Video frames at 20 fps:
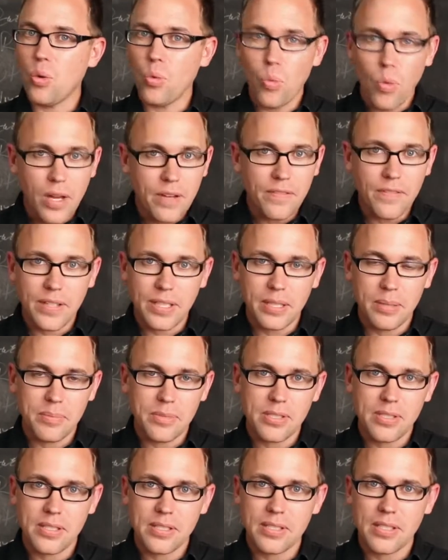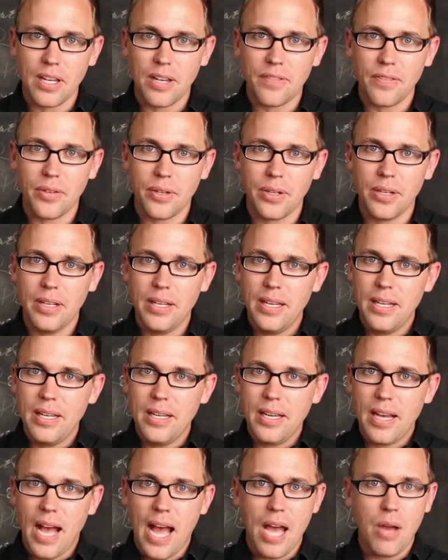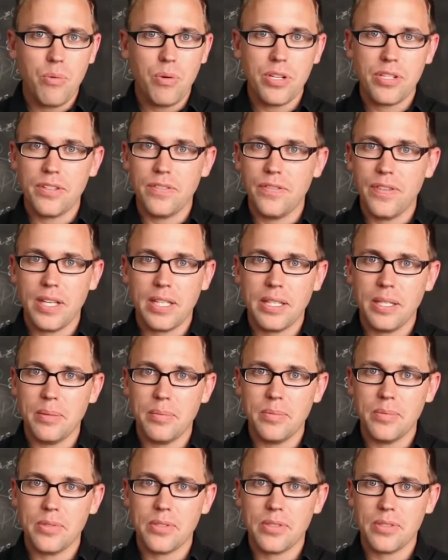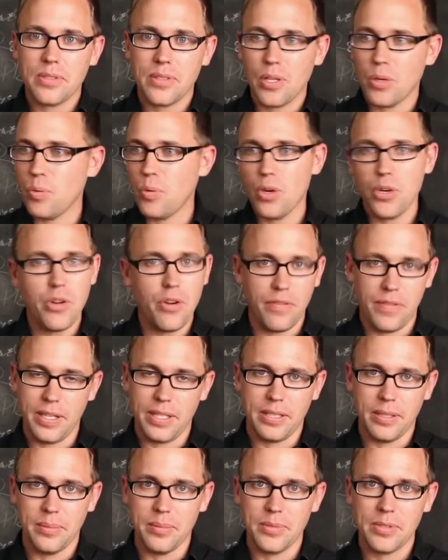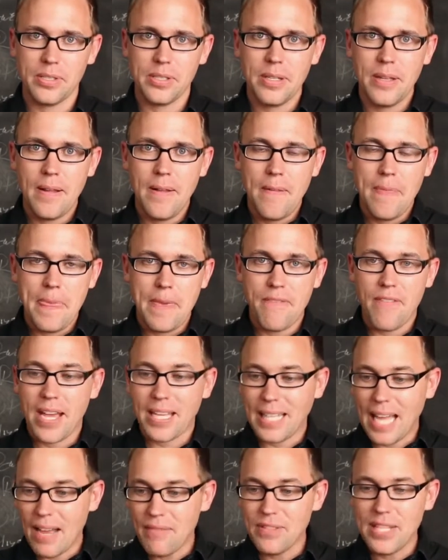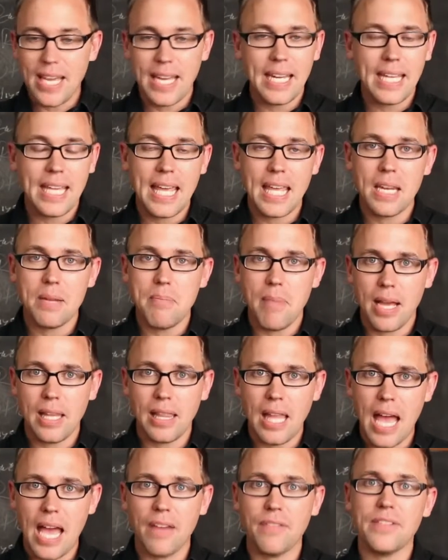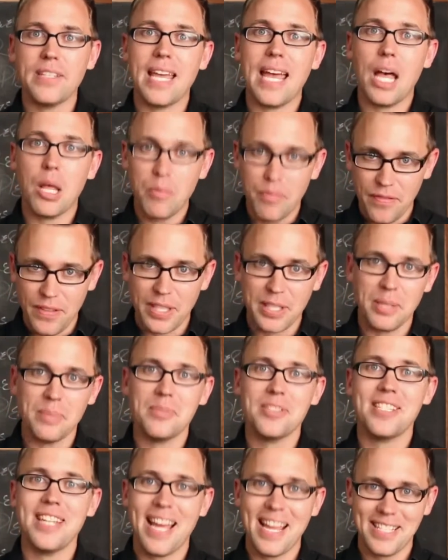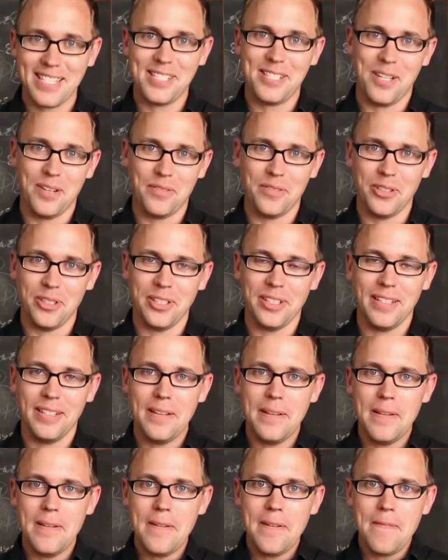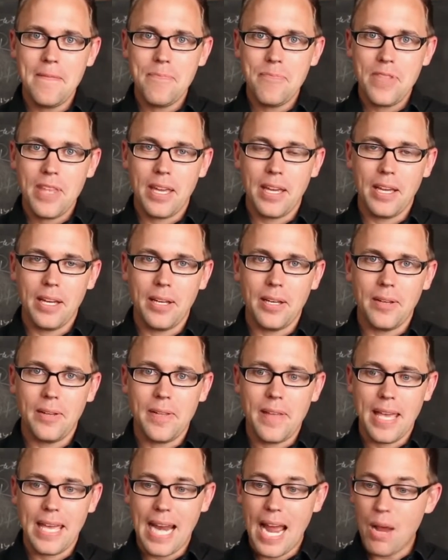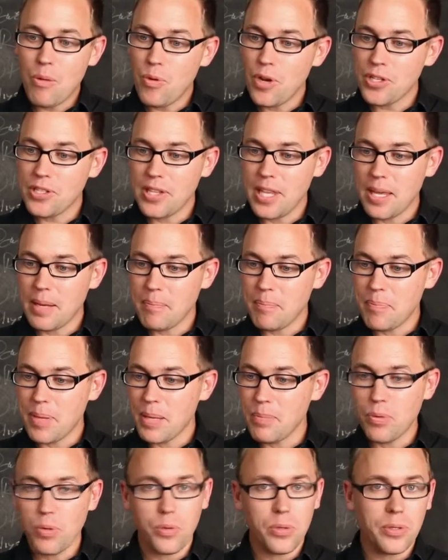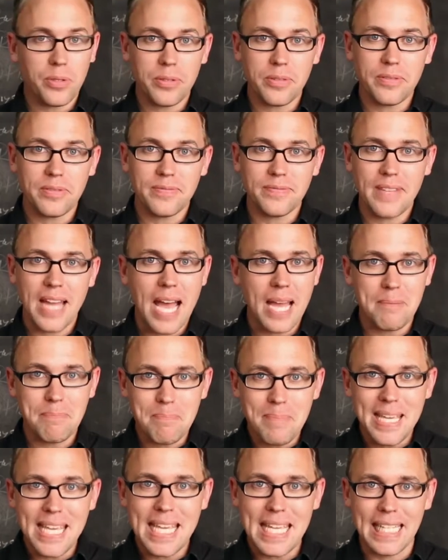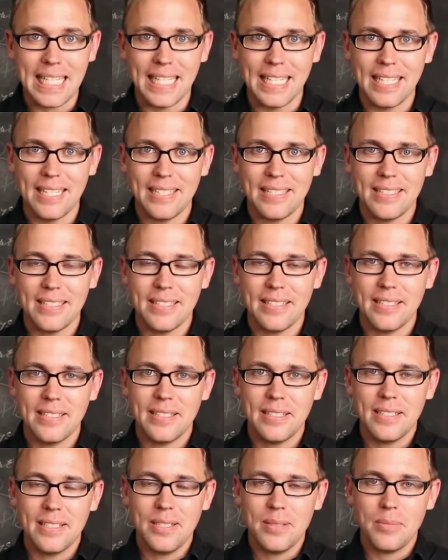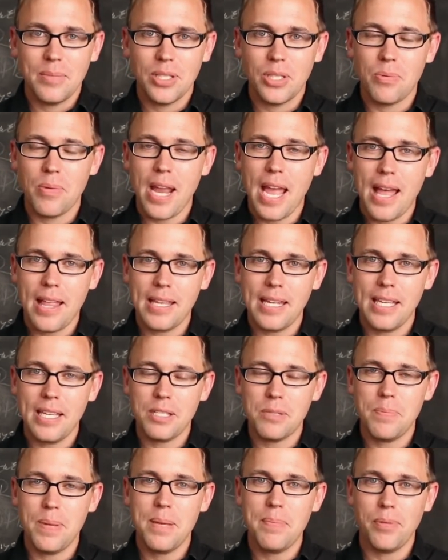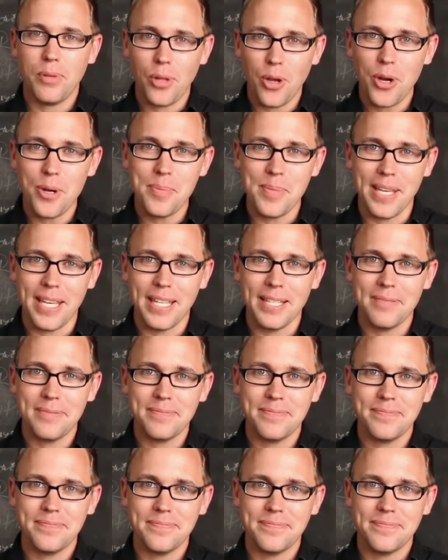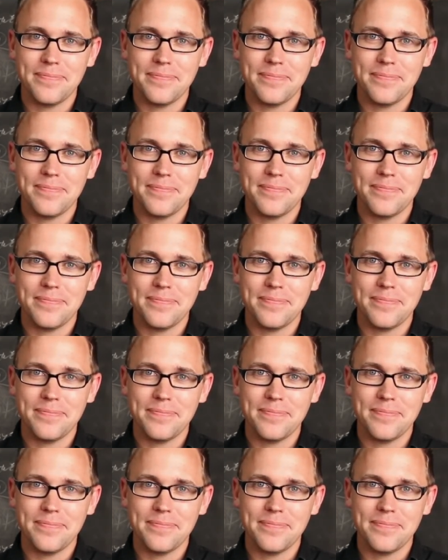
don't want victims to suffer. I wish there were no victims. In fact, I've dedicated my life to help victims not suffer. And I wish that people were not mean. But the reality is people are mean.